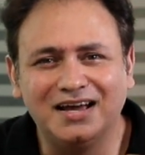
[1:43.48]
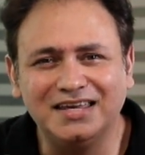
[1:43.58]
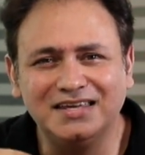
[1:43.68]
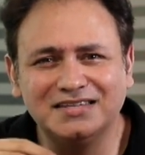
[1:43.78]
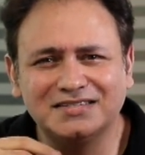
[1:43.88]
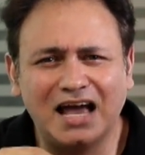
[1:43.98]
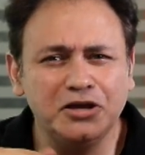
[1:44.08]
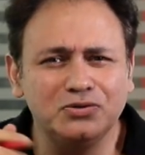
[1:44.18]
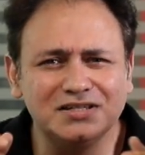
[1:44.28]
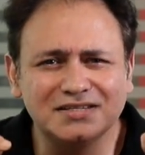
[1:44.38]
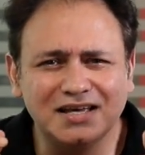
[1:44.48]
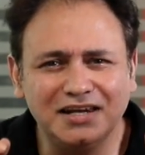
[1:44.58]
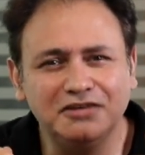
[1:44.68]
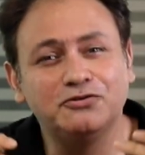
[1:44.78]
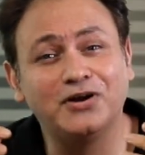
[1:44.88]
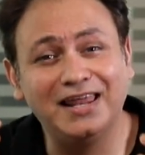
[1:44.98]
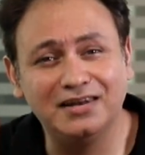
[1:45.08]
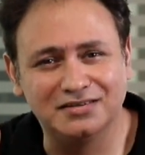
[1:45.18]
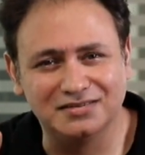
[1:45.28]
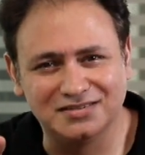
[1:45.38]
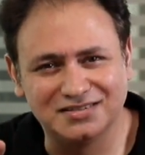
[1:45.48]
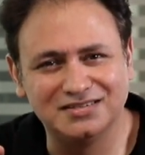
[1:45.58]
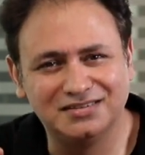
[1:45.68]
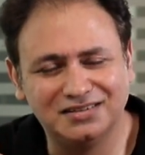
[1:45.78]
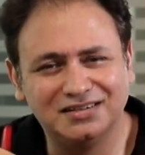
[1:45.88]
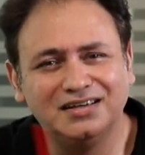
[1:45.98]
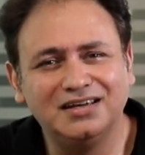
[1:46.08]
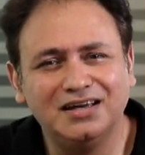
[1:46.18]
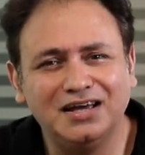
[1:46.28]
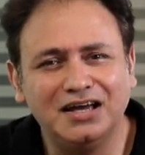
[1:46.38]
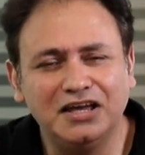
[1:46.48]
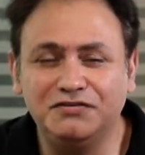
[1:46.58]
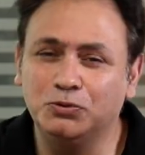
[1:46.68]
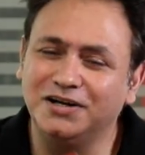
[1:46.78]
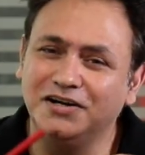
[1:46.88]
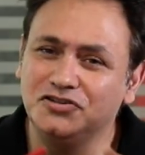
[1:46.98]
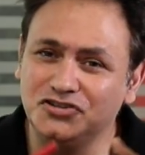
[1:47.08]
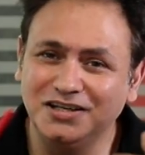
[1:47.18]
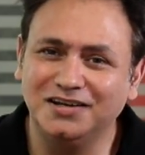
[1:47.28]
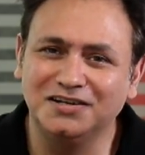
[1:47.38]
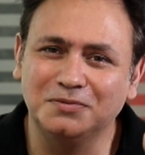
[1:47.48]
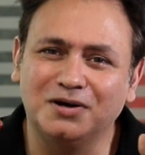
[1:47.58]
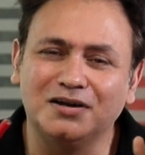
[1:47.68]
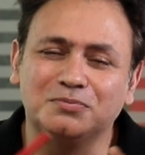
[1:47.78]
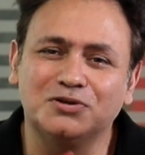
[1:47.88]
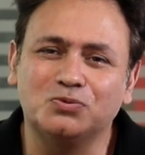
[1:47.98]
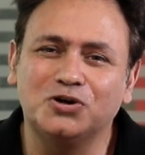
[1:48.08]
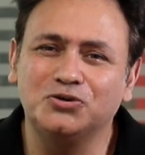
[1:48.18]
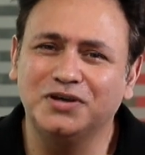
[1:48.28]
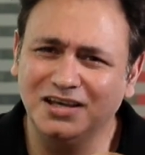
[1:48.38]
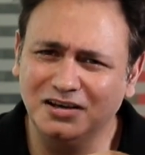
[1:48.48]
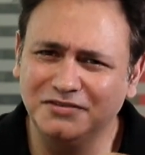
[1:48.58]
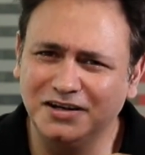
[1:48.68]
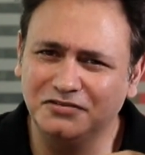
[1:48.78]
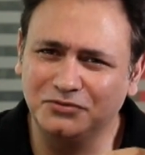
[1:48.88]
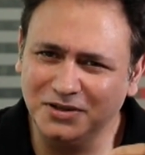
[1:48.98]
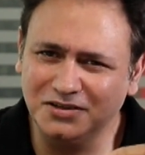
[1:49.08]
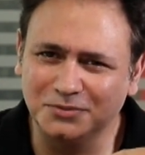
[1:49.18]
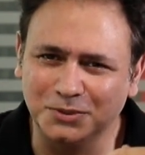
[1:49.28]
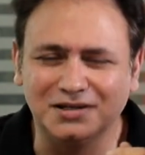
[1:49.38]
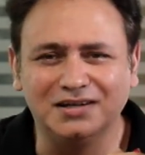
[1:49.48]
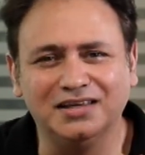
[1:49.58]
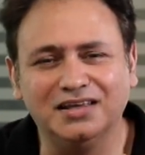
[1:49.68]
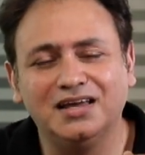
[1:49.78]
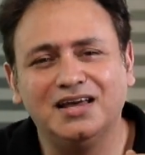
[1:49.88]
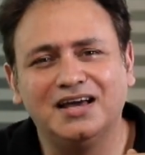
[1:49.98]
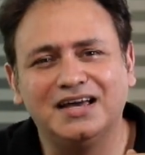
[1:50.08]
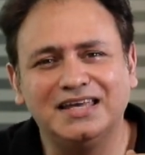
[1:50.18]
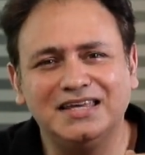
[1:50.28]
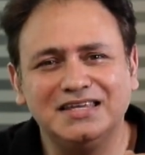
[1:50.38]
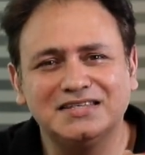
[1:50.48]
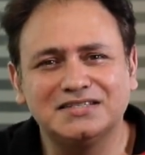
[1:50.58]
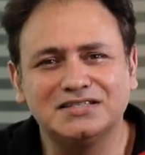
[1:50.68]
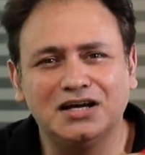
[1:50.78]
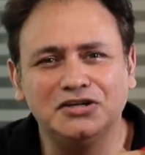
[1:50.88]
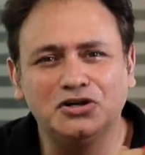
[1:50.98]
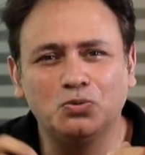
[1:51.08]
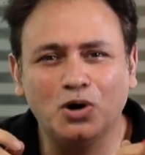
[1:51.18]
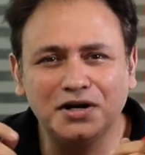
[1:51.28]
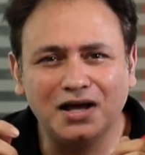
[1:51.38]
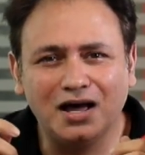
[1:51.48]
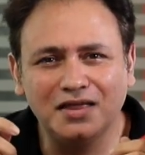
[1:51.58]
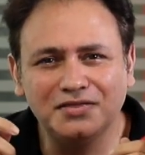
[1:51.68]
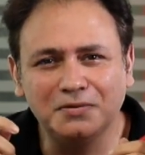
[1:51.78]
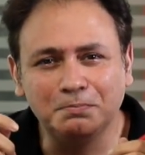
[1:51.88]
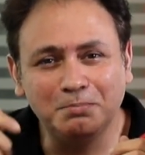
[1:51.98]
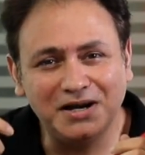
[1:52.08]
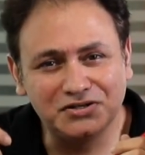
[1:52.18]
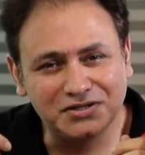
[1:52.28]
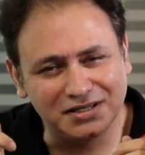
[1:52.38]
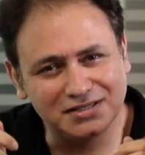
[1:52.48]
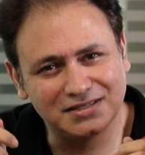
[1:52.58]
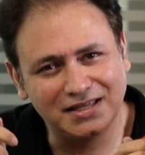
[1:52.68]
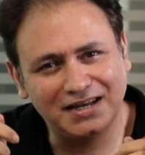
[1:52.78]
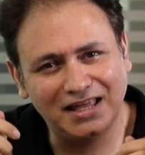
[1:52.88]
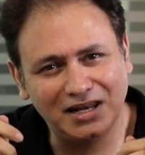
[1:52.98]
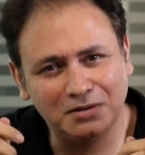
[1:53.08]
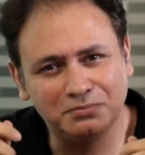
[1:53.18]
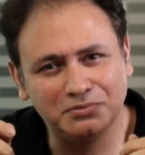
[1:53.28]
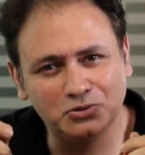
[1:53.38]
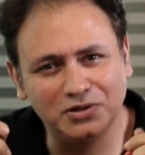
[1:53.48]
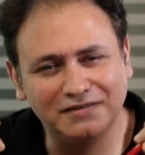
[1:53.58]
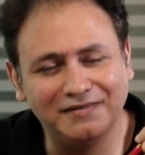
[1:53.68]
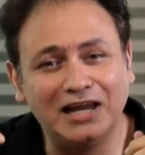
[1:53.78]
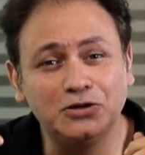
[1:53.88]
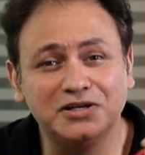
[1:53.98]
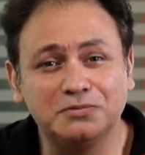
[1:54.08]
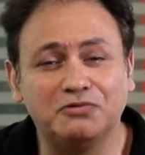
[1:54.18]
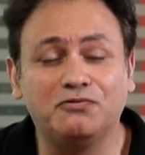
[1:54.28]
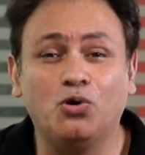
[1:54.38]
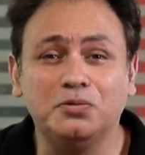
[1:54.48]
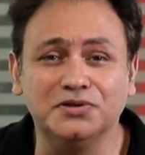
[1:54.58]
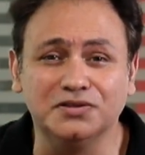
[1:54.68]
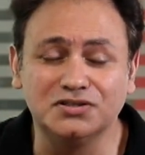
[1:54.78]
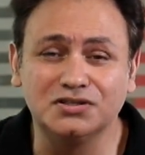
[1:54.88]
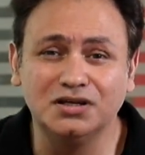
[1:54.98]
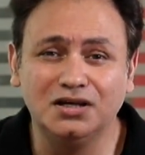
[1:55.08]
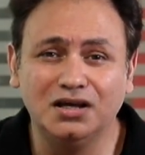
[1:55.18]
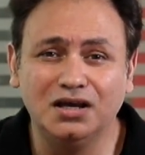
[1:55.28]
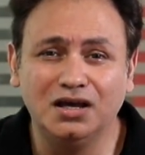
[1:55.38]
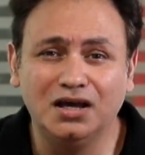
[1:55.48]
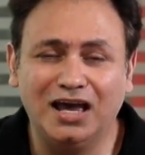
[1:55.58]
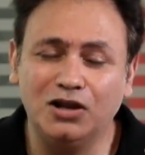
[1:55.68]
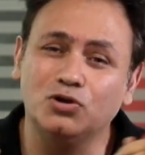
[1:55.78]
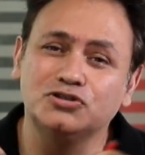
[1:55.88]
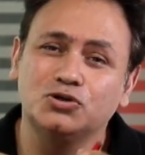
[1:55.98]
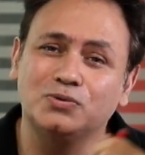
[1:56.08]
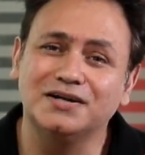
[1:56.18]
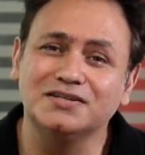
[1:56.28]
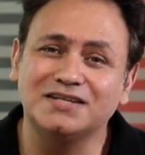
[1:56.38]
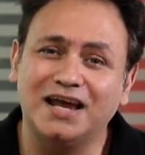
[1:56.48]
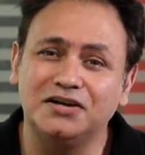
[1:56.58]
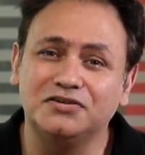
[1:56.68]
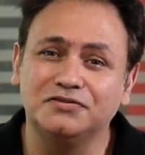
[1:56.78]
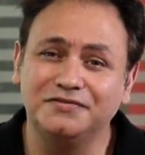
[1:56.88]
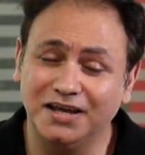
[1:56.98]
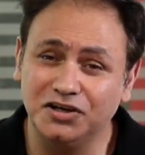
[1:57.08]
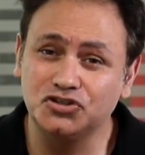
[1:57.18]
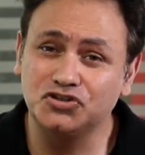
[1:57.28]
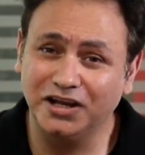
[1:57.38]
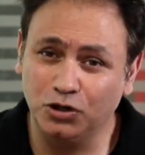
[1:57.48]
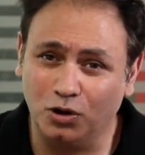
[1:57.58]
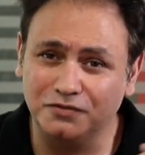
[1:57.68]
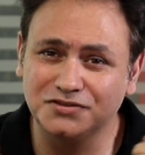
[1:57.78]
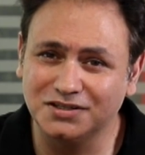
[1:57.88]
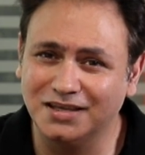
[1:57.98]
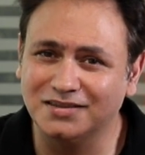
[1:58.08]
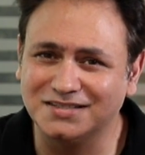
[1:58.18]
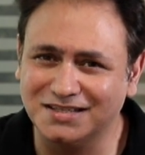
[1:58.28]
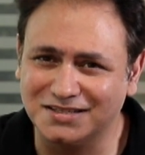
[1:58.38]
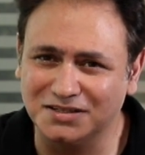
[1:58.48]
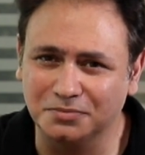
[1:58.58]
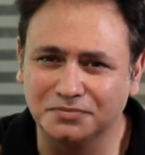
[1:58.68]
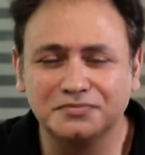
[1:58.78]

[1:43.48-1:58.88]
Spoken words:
is, are you designing for elegance? If you were in an engineering department, what you hear very frequently is, what are the metrics that help you evaluate performance and also to understand the various trade-offs in the system?